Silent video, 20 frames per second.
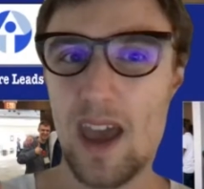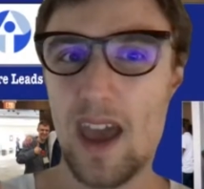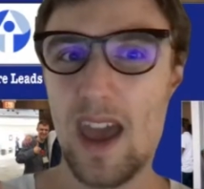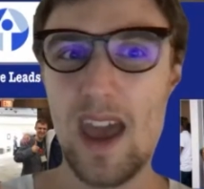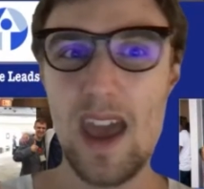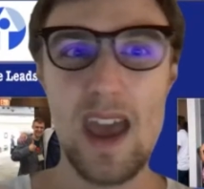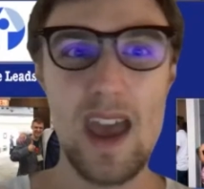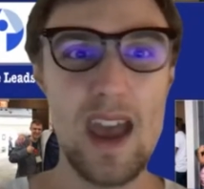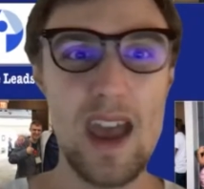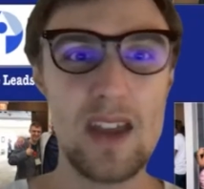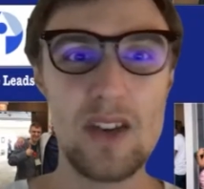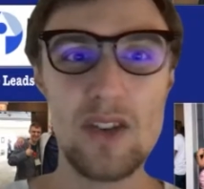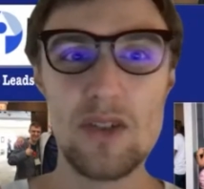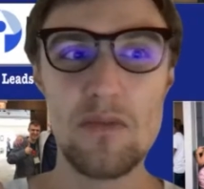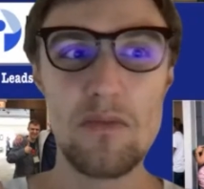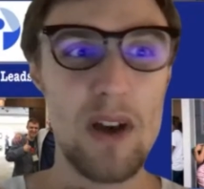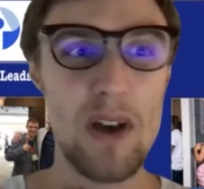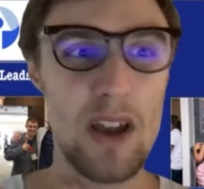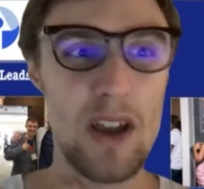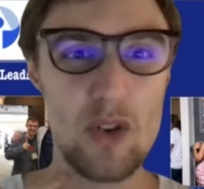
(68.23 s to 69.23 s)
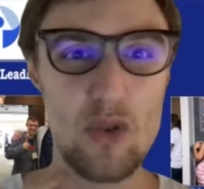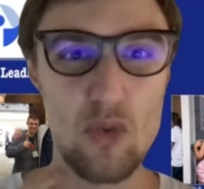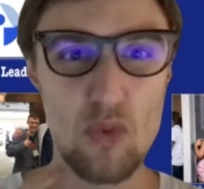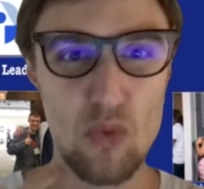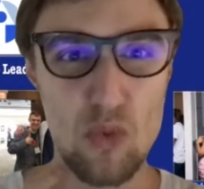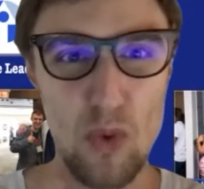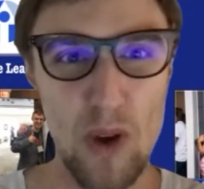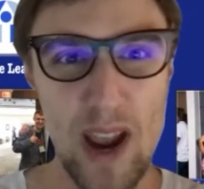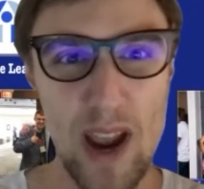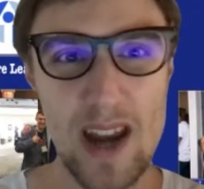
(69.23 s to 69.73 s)
and my
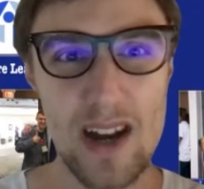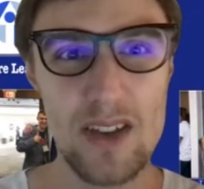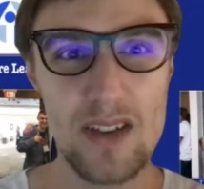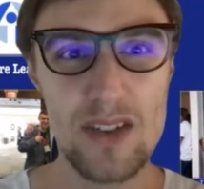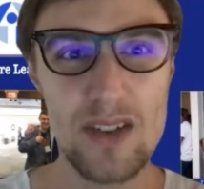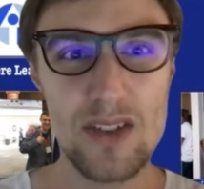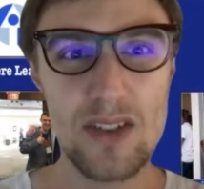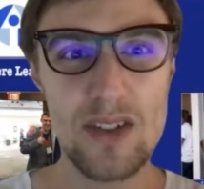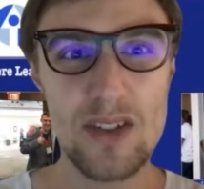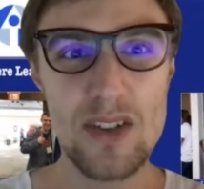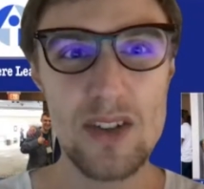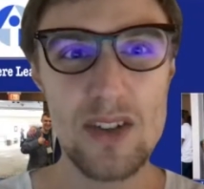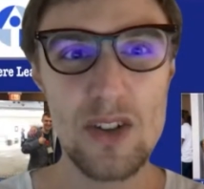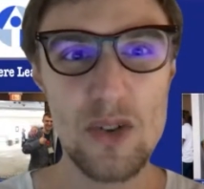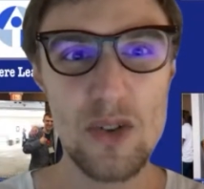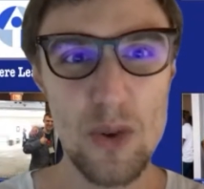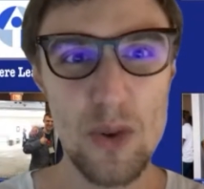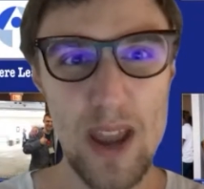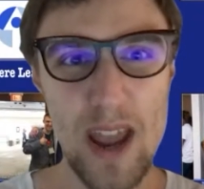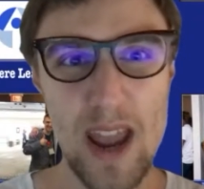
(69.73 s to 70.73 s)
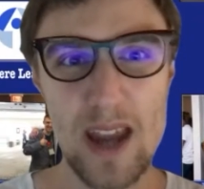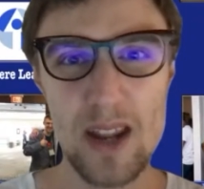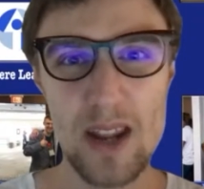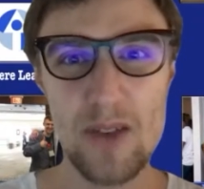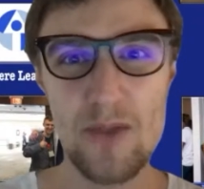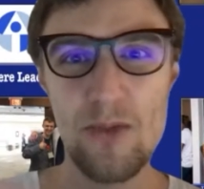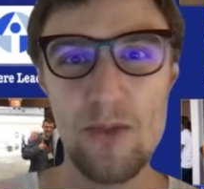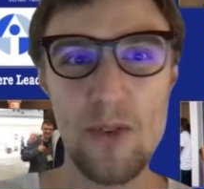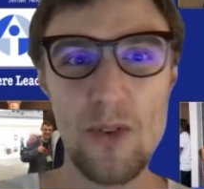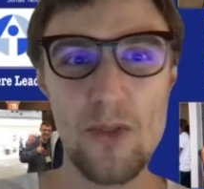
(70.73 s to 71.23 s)
greatest
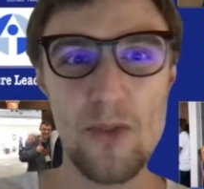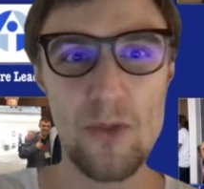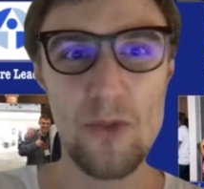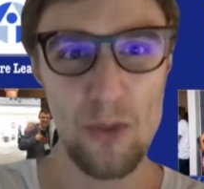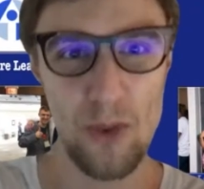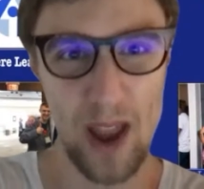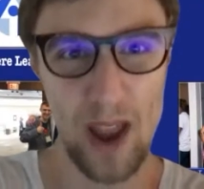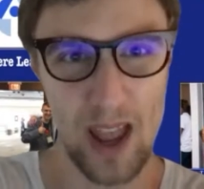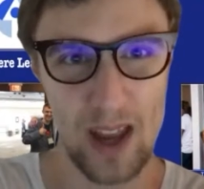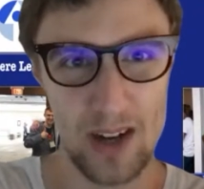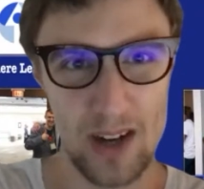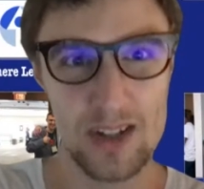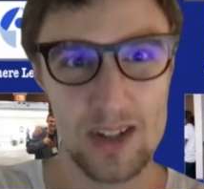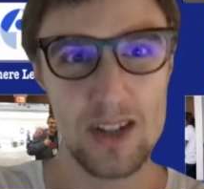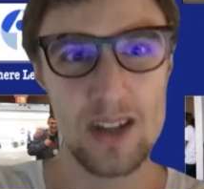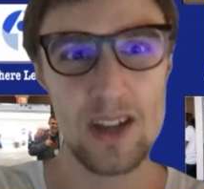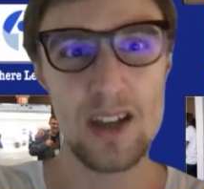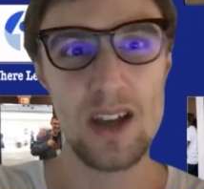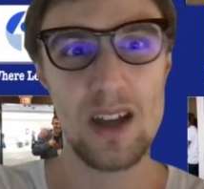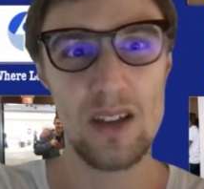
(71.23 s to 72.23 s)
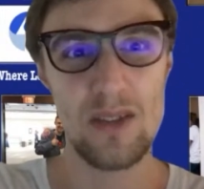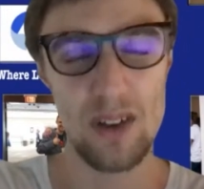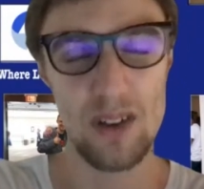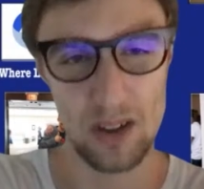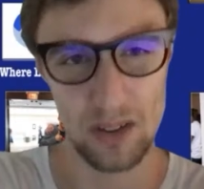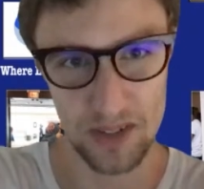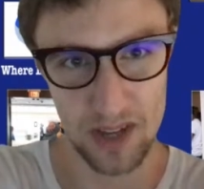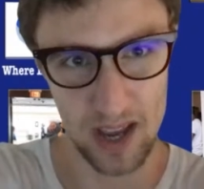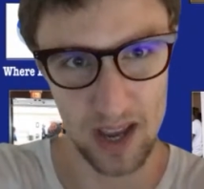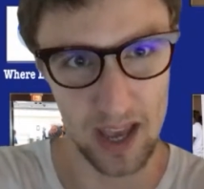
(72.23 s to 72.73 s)
creative friend of
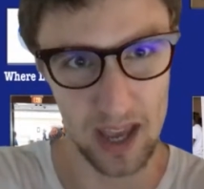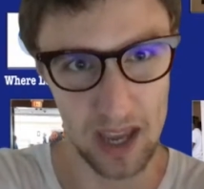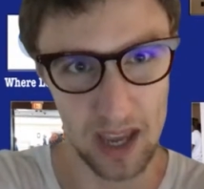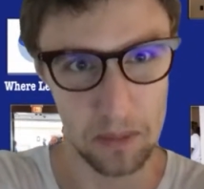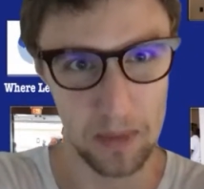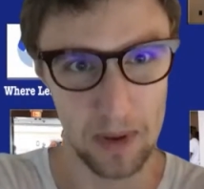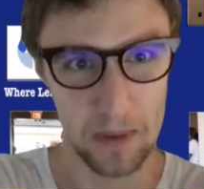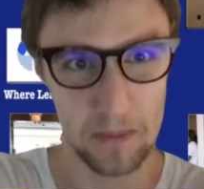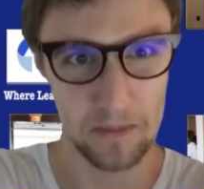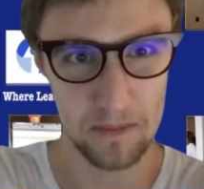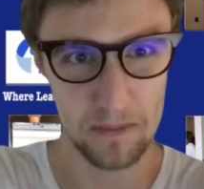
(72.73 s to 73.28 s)
all time.